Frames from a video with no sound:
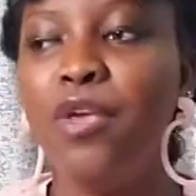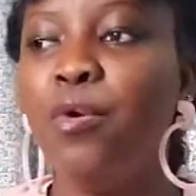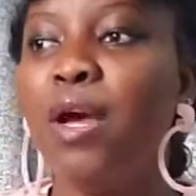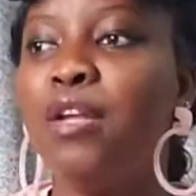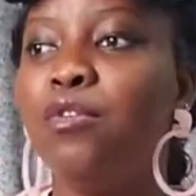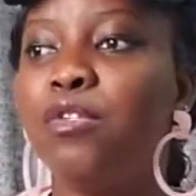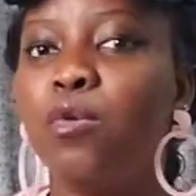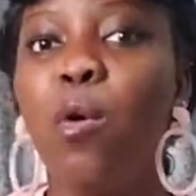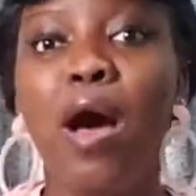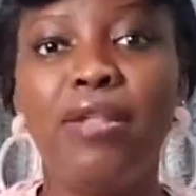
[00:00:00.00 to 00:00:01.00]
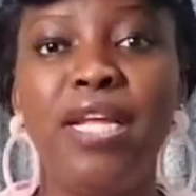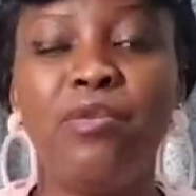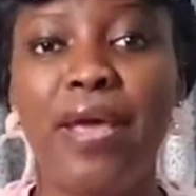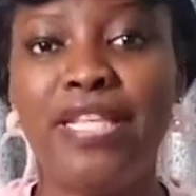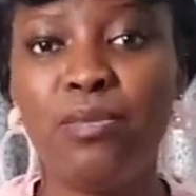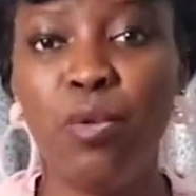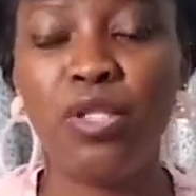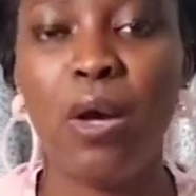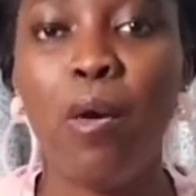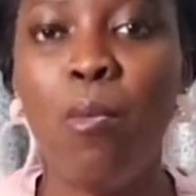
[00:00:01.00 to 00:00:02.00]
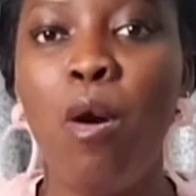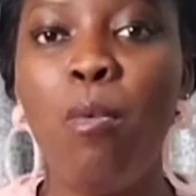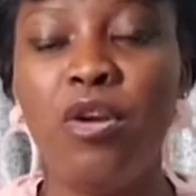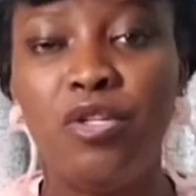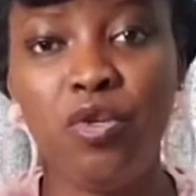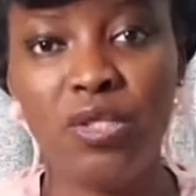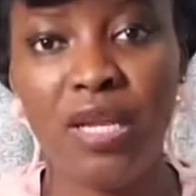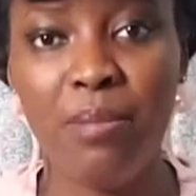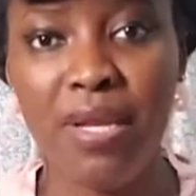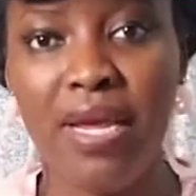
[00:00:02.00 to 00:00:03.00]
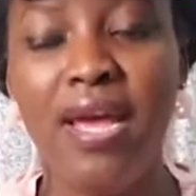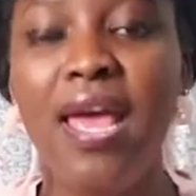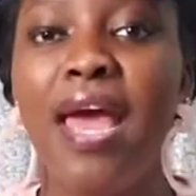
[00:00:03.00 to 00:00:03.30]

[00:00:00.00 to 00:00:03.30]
You can't just go out there to expose our mom on the social media.